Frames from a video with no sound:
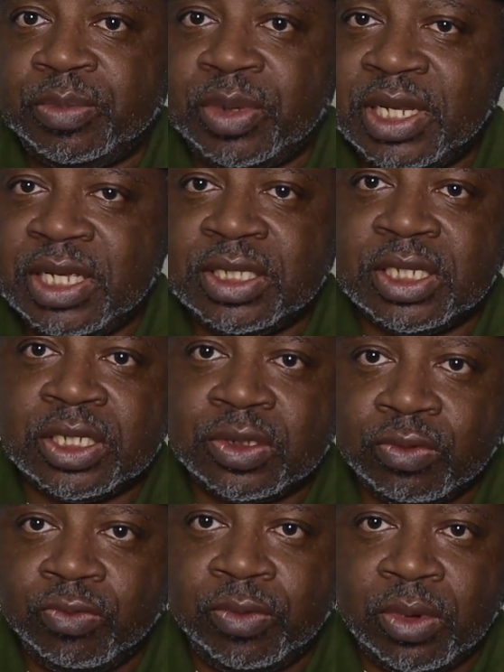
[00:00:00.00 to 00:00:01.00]
Belize
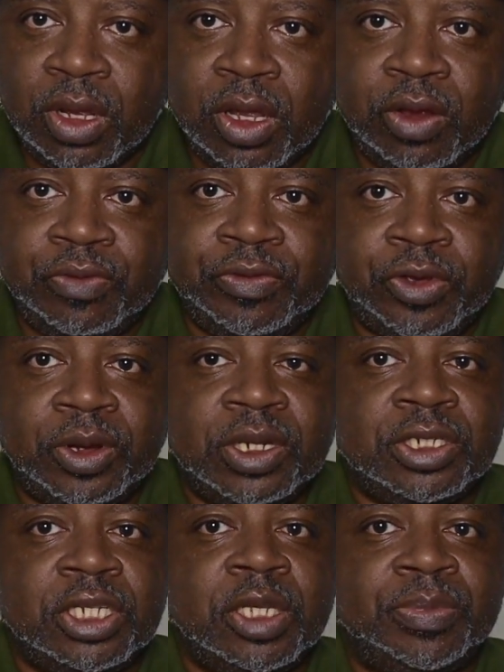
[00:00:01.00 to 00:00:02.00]
is fairly
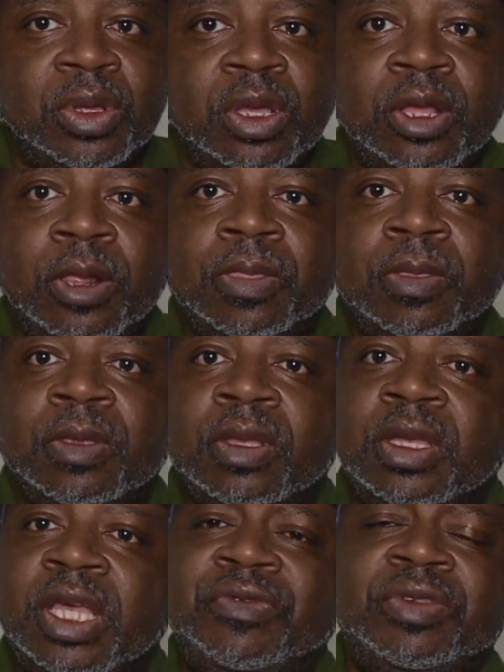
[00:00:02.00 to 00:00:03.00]
cheap.
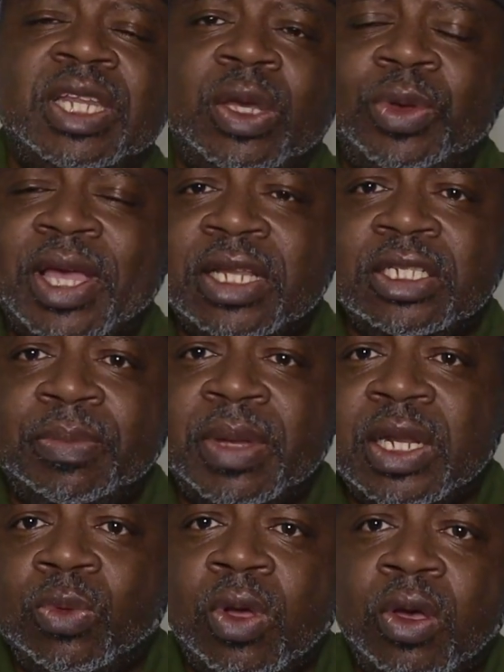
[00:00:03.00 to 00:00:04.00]
Every day we had
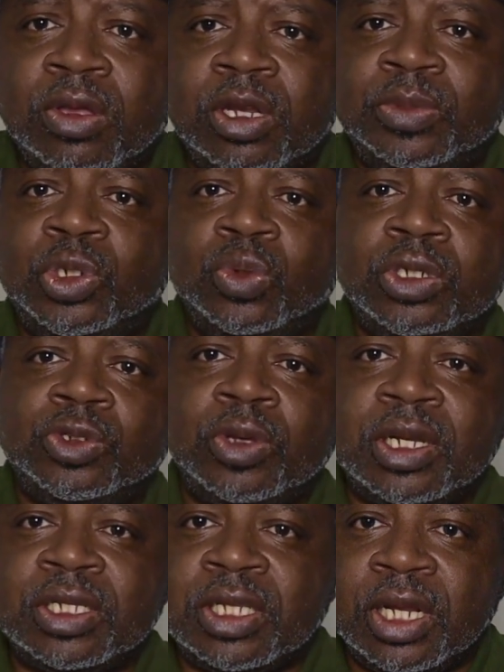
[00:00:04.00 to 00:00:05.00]
somebody walking up to us
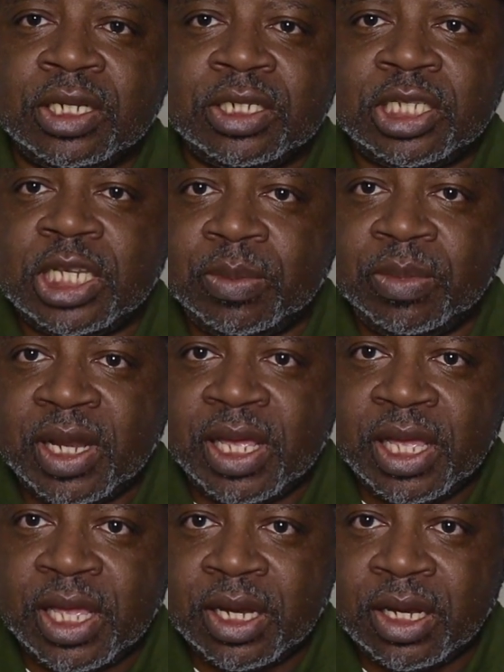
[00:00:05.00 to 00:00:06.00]
trying to sell us cheap
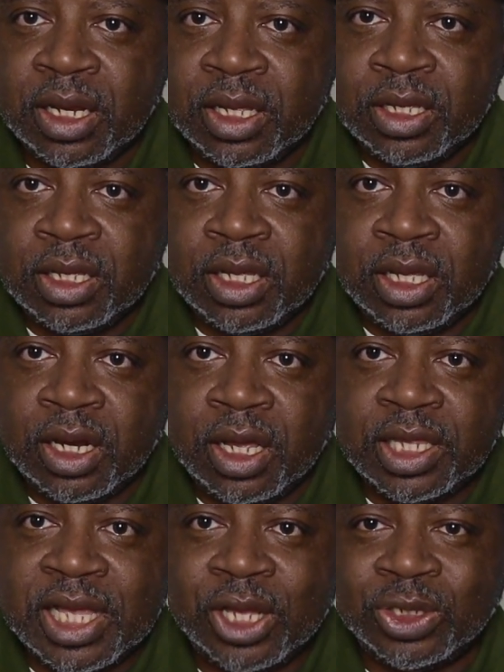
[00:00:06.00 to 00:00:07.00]
land, and
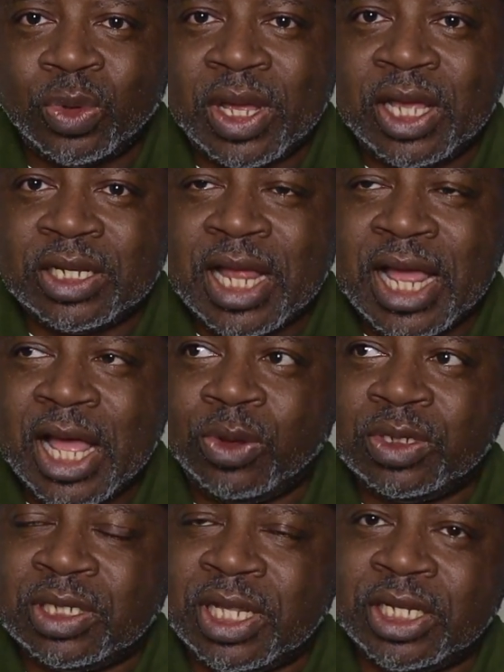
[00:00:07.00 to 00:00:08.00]
they also have
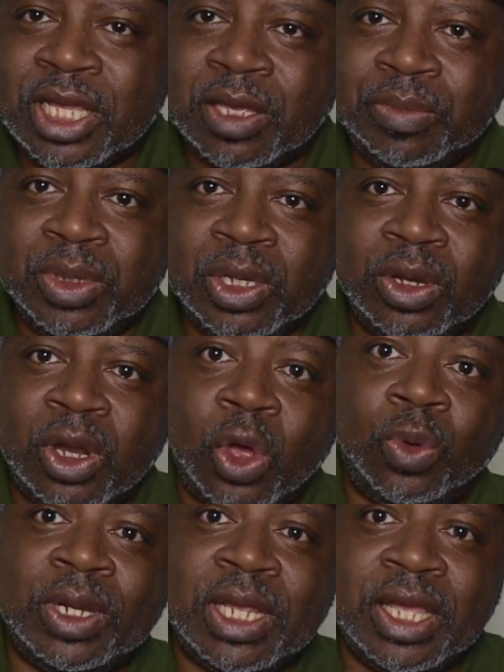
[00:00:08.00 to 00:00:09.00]
houses that they can build
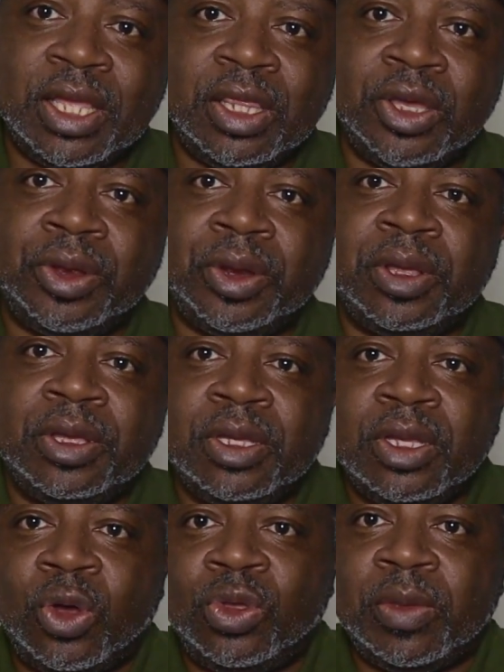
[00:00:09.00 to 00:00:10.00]
on land there
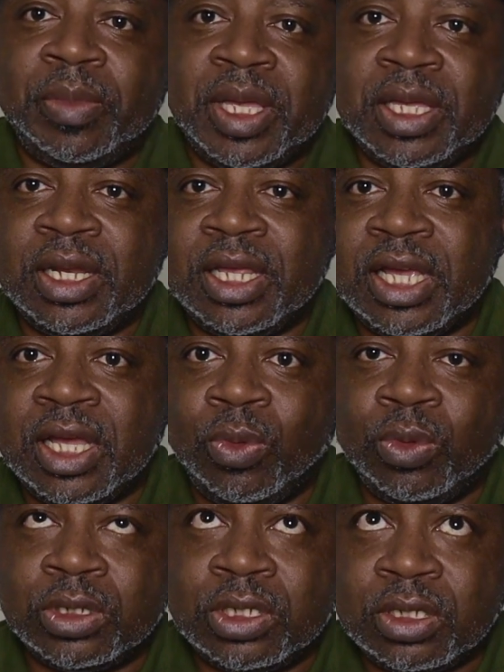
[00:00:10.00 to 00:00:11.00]
on the mainland,
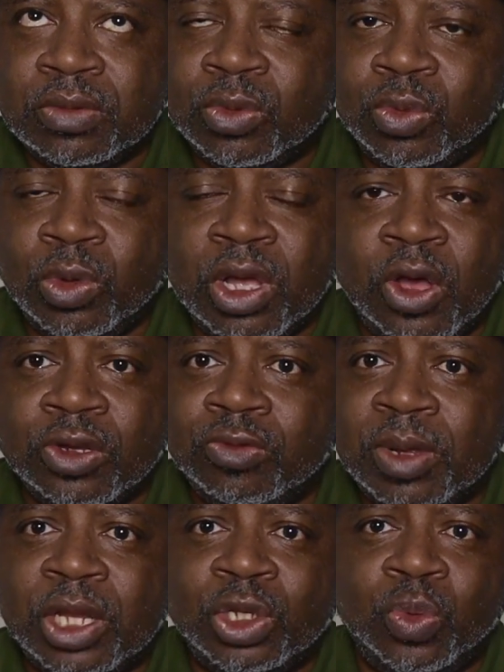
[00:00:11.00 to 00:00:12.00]
which will cost
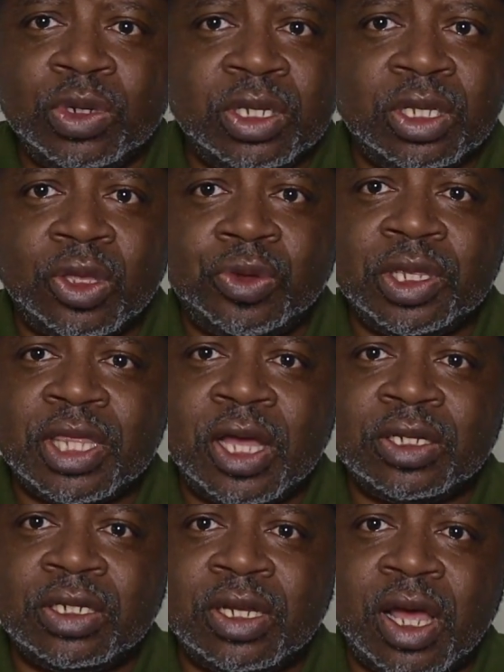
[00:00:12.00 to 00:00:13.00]
around $20,000 or
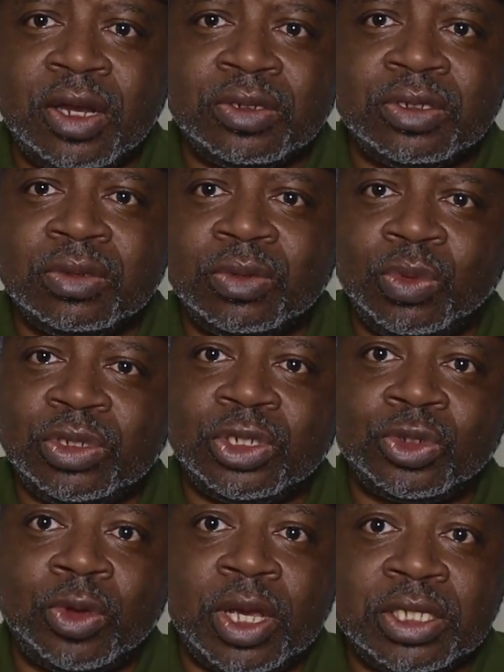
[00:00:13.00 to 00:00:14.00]
$30,000, which is
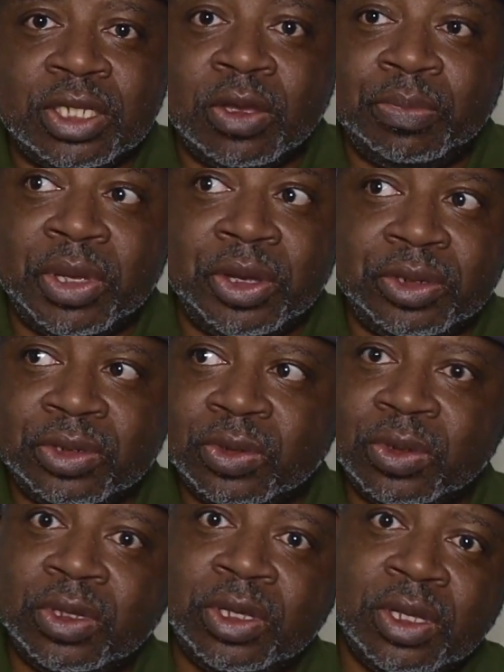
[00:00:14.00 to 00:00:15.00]
crazy compared
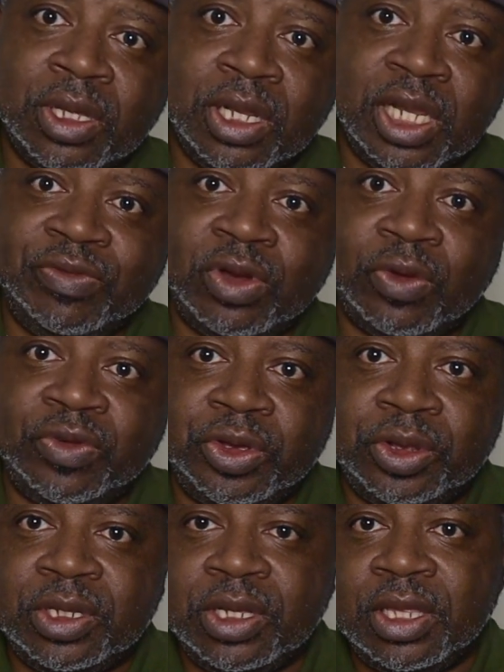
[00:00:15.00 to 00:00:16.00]
to living over
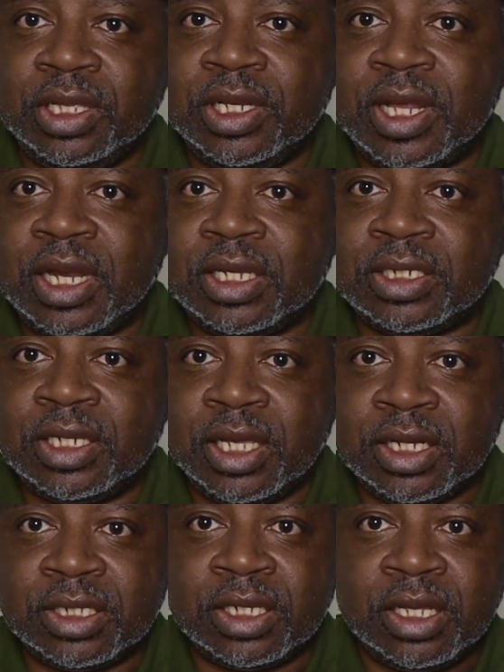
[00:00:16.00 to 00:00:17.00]
here in the United
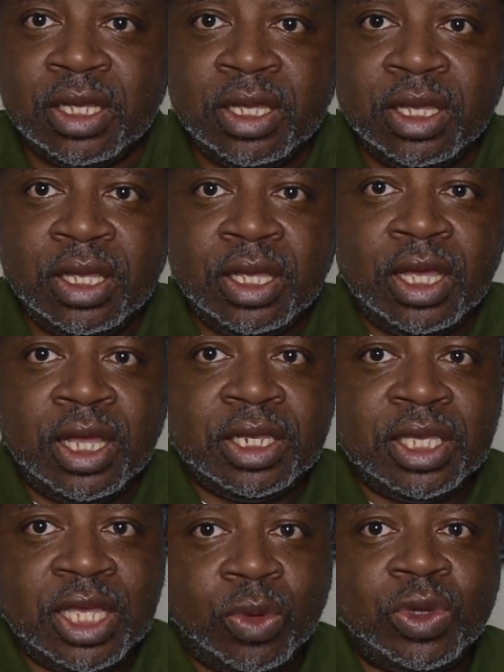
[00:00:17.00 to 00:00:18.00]
States. And
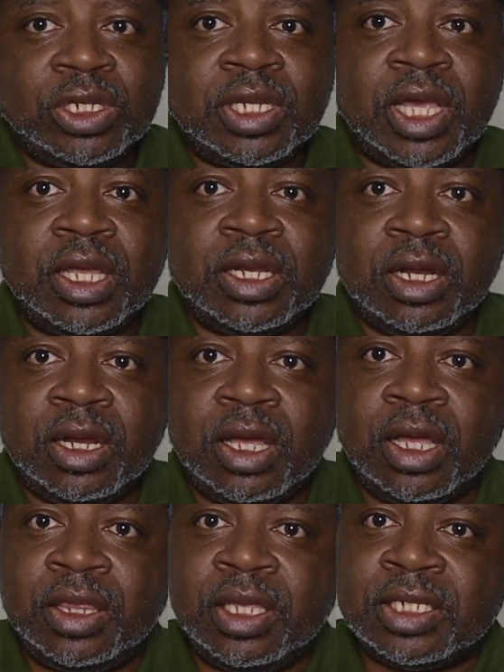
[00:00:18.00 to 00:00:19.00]
again, we stayed in
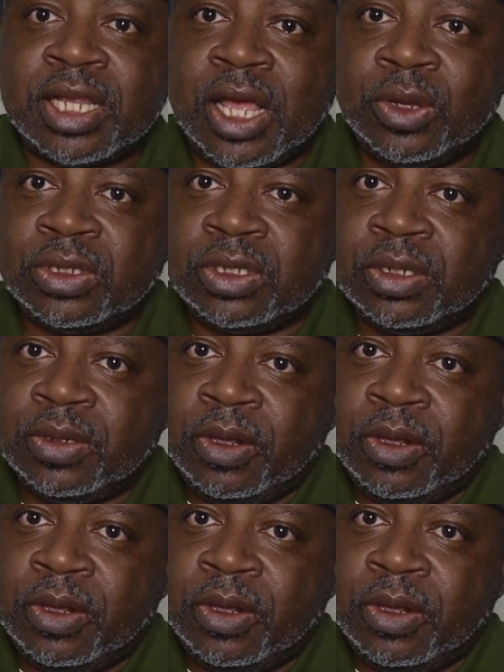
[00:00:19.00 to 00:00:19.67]
this house